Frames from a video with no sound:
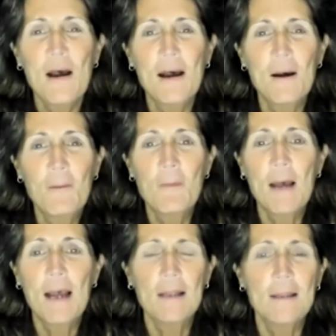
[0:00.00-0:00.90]

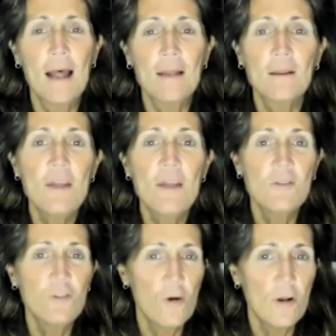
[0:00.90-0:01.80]
And I love getting
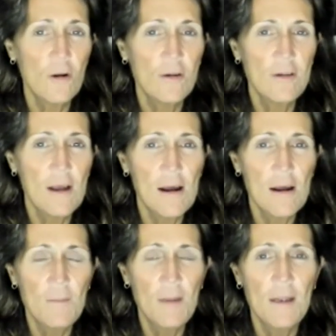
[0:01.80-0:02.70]
started on
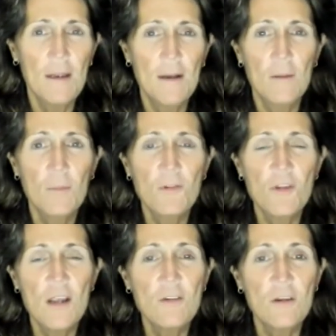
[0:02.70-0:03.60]
time, and
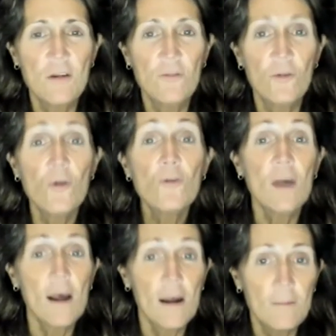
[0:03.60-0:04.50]
appreciation for your
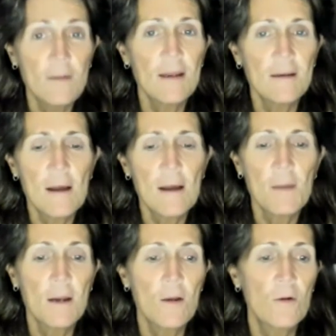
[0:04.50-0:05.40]
time, taking time
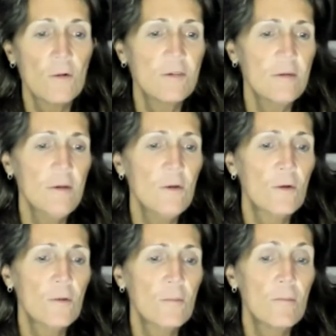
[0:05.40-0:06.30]
out of
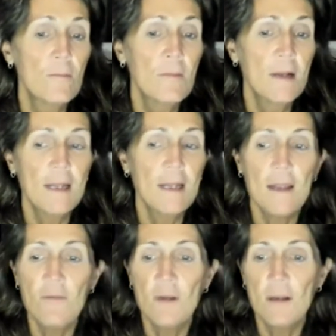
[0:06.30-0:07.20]
your Monday
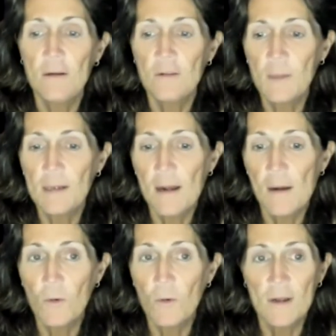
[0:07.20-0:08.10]
evening to spend
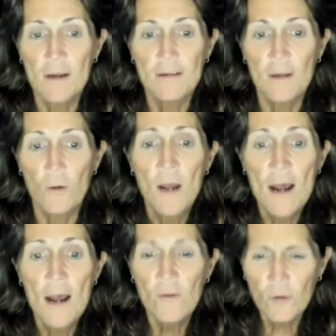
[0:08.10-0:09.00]
time with us. So
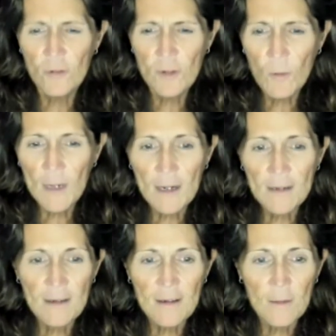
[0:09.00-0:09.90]
first, I want to get
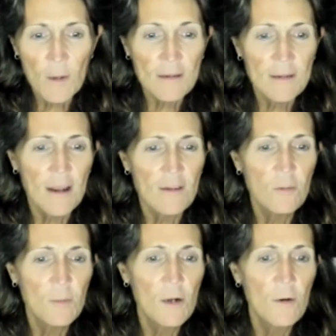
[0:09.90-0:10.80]
us into
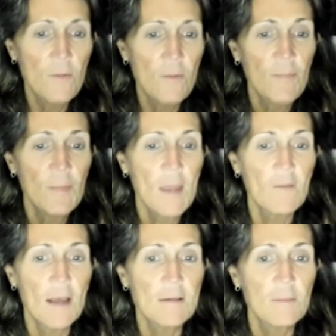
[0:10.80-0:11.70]
presentation mode.
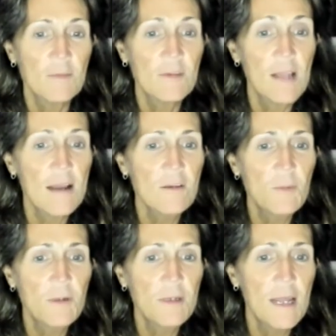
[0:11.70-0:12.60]
I've got some slides
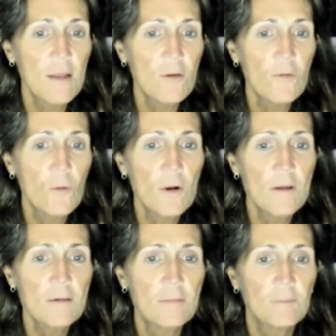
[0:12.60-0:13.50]
put together for
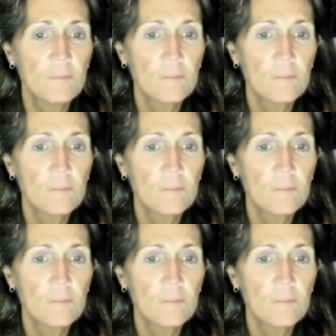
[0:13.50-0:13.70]
us.